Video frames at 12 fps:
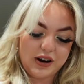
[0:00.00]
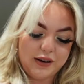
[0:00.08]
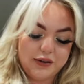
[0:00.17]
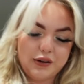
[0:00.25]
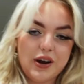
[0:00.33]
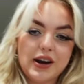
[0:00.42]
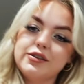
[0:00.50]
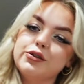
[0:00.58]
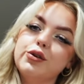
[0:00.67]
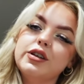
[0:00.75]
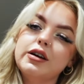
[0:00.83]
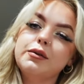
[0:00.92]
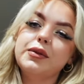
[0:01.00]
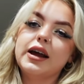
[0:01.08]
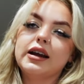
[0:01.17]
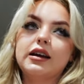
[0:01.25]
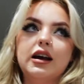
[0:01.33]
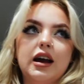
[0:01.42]
drive-thru and I saw them
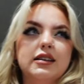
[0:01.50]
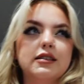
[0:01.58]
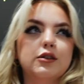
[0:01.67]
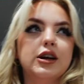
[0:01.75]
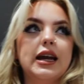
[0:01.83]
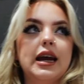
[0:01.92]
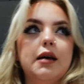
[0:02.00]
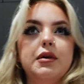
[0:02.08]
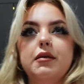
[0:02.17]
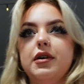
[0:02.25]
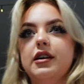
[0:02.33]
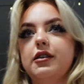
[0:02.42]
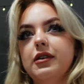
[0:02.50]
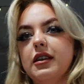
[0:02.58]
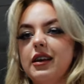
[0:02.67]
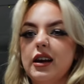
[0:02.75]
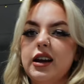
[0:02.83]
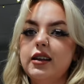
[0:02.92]
like kind of looking at me, but I didn't really
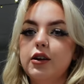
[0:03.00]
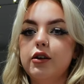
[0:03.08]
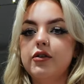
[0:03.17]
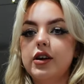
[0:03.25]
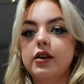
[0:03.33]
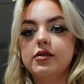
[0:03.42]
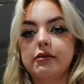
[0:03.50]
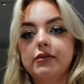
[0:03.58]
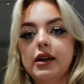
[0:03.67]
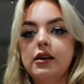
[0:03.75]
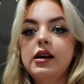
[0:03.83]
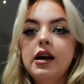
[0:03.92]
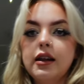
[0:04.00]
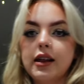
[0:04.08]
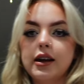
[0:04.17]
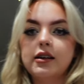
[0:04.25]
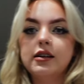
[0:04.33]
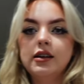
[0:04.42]
think anything of it. I was like, meh,
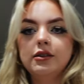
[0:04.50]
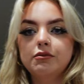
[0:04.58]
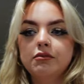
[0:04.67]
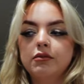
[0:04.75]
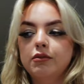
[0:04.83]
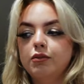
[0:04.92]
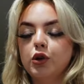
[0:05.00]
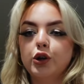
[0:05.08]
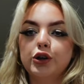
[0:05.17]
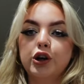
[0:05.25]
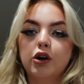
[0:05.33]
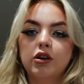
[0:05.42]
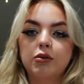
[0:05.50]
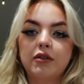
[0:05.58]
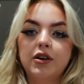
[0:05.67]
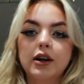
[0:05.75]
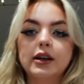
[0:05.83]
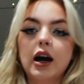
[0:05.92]
like blonde girl in a
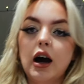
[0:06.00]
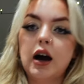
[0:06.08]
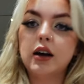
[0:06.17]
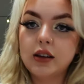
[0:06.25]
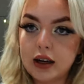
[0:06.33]
redhead car,